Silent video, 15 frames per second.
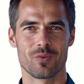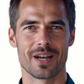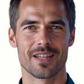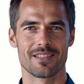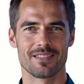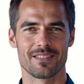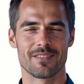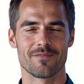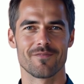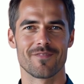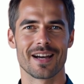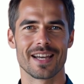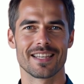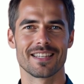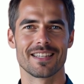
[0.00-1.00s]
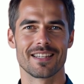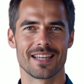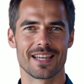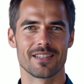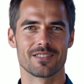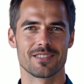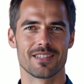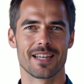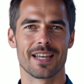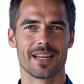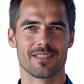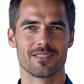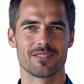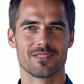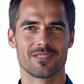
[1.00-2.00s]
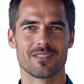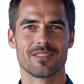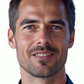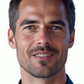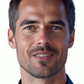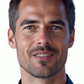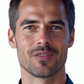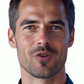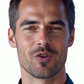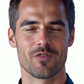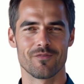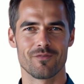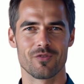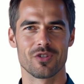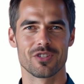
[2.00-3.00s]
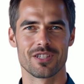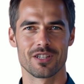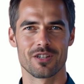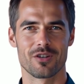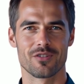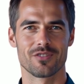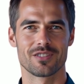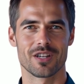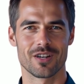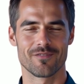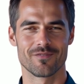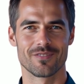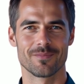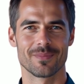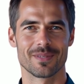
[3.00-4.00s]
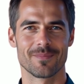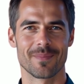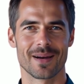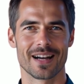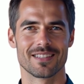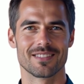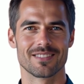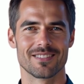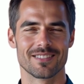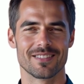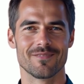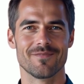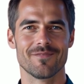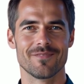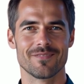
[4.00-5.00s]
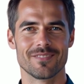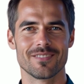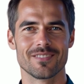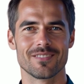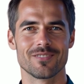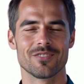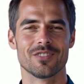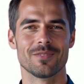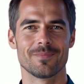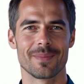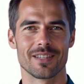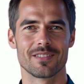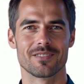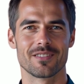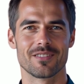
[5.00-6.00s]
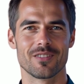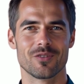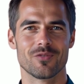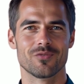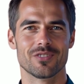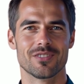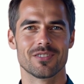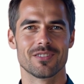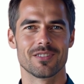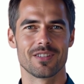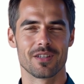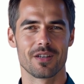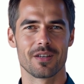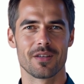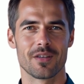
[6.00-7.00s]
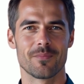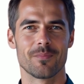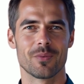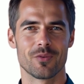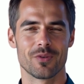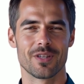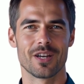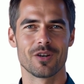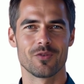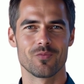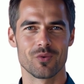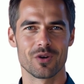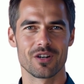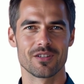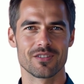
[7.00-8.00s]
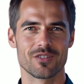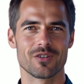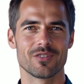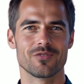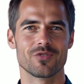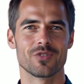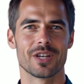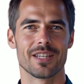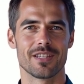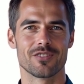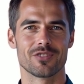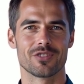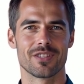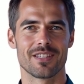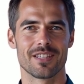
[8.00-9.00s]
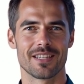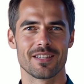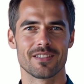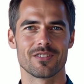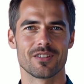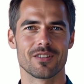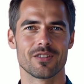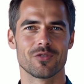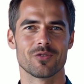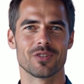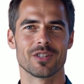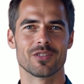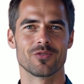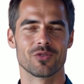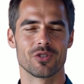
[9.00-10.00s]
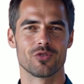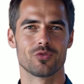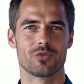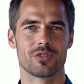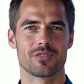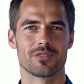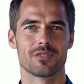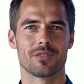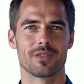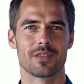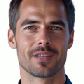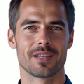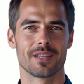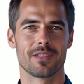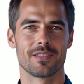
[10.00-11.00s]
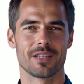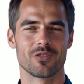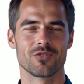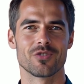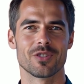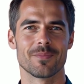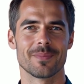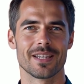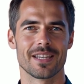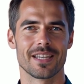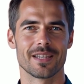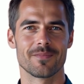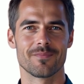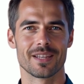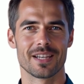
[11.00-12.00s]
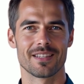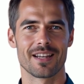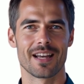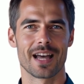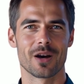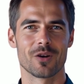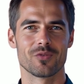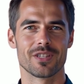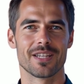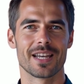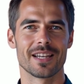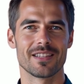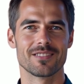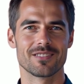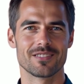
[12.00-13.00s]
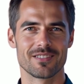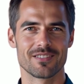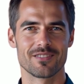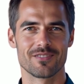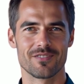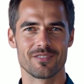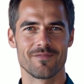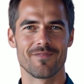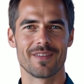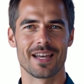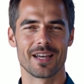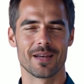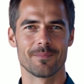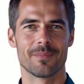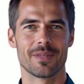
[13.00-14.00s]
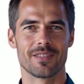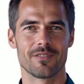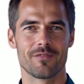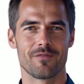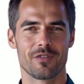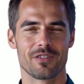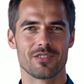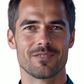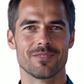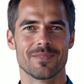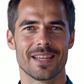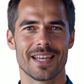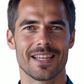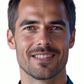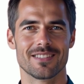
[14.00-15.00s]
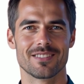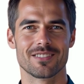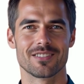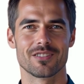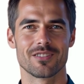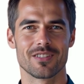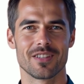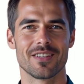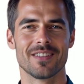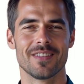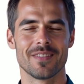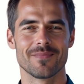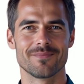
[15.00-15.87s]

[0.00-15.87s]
Rather than fighting against cancer or forcing herself to be positive, Dispenza notes, Maria worked on changing the internal conditions that she believed had allowed cancer to develop in the first place.